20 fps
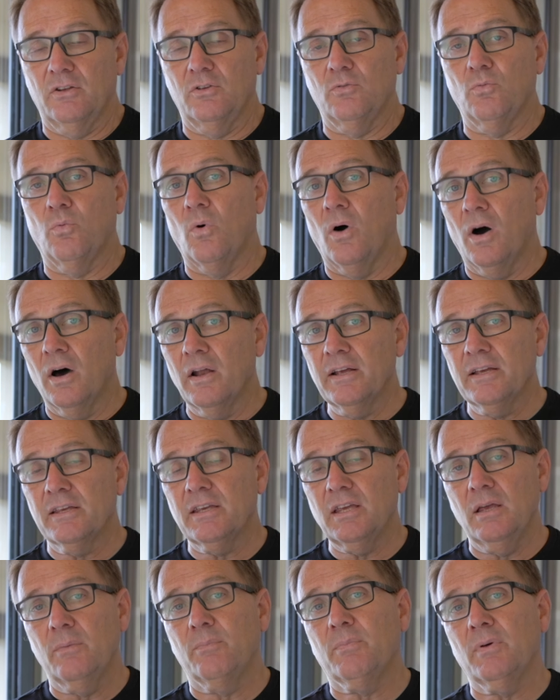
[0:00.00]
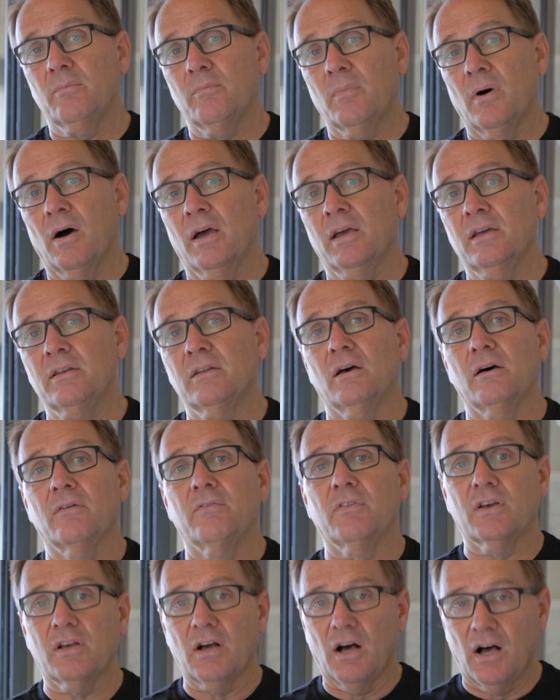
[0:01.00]
You want to keep in mind of
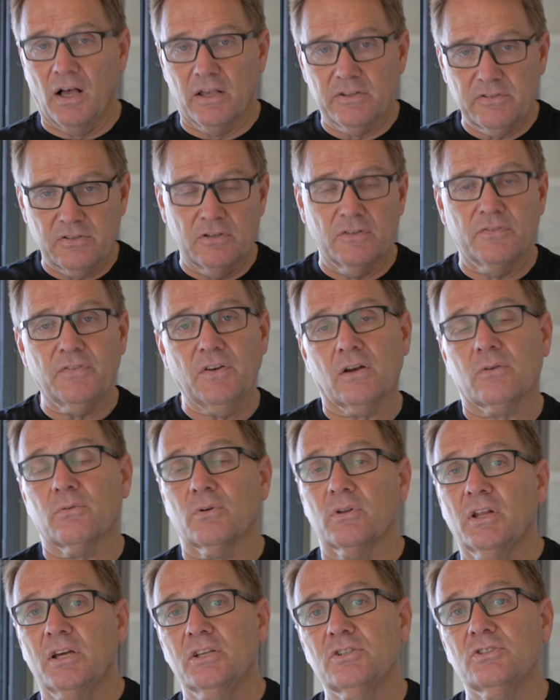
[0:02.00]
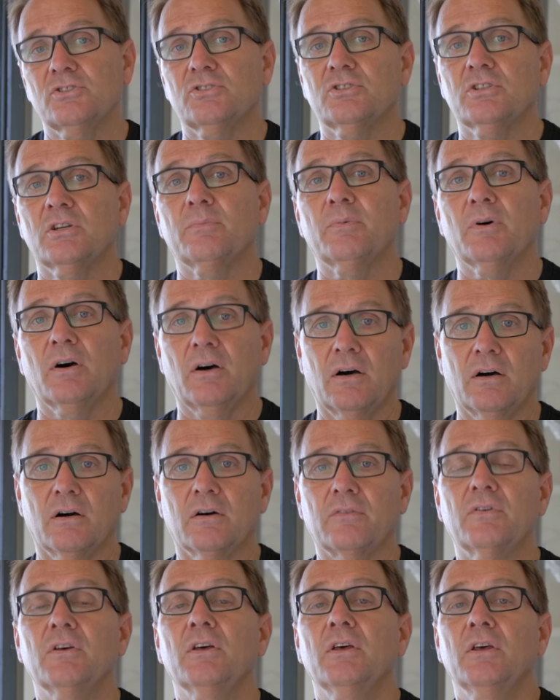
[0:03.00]
the cause and effect relationship
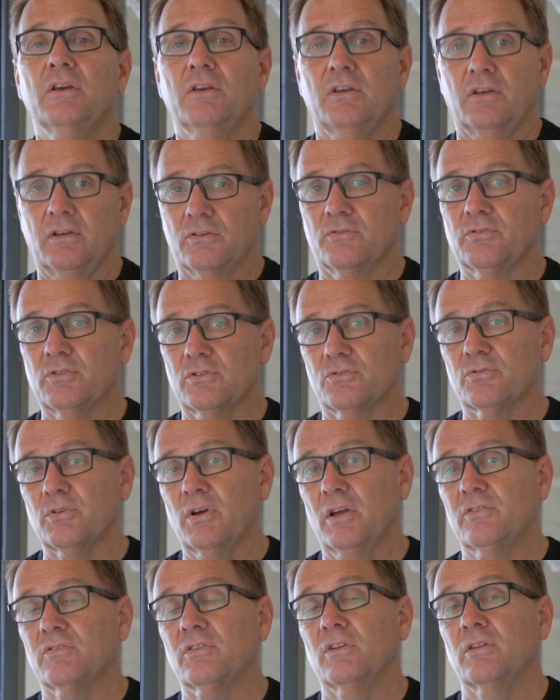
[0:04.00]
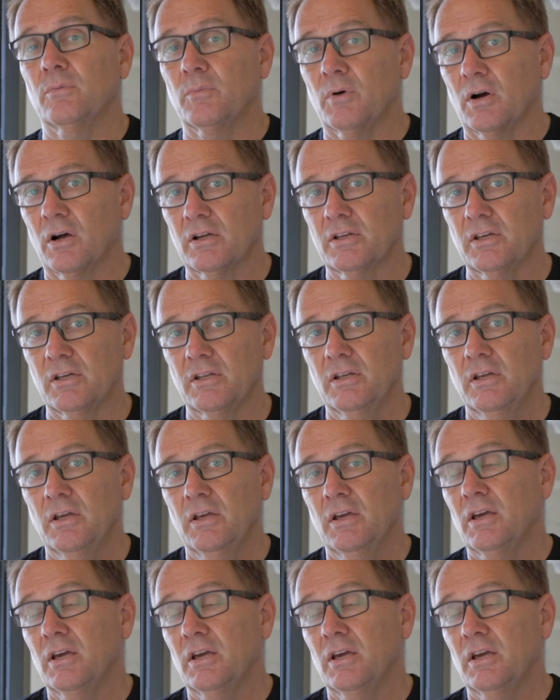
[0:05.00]
of interest rates in the market.